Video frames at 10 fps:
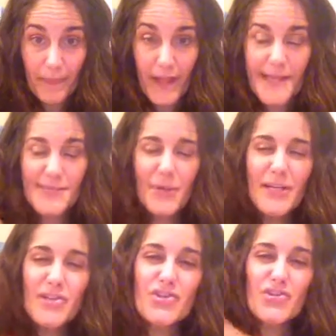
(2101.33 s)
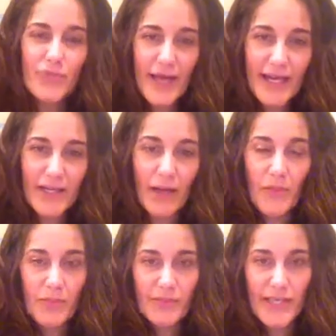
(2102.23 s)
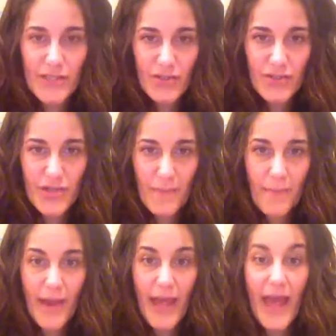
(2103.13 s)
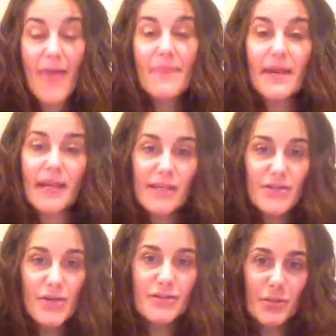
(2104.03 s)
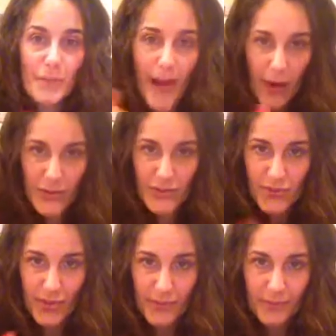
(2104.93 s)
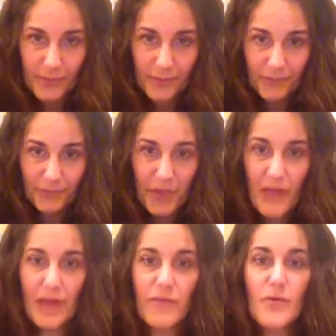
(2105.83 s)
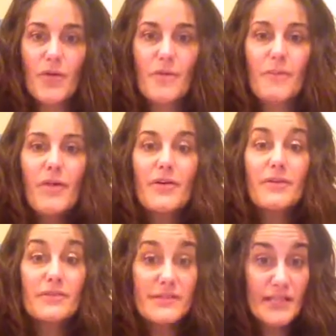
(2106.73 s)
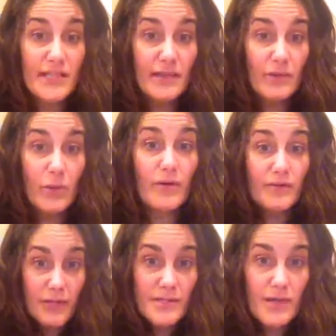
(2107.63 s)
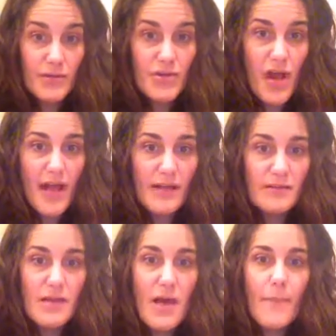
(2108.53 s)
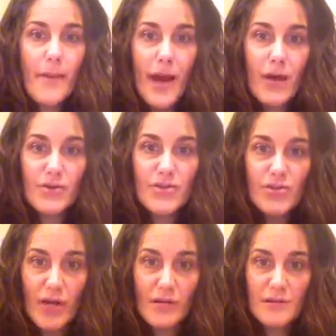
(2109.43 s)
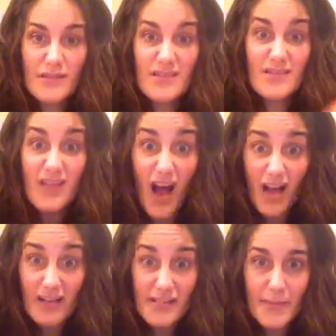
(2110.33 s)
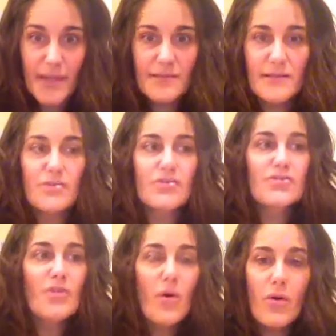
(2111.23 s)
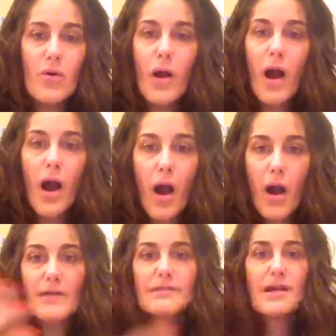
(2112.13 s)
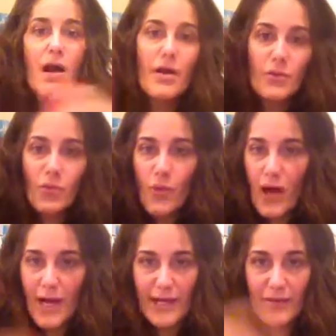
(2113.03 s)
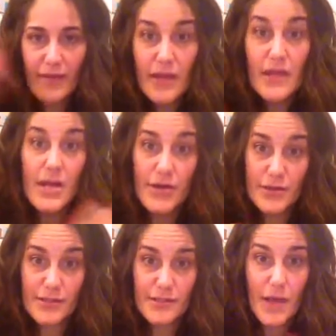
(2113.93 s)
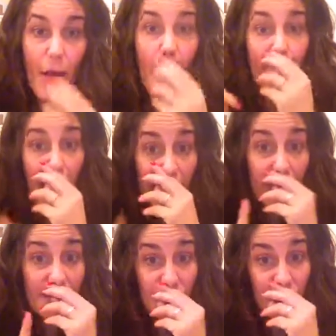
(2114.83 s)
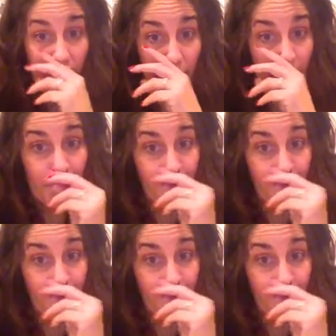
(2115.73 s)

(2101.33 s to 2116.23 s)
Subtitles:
it's putting strain on the relationship, and then it can turn to a power struggle. If you're the mother of a teen or of an adult child, power struggle sucks because it's so hard to unwind the years, but it's doable.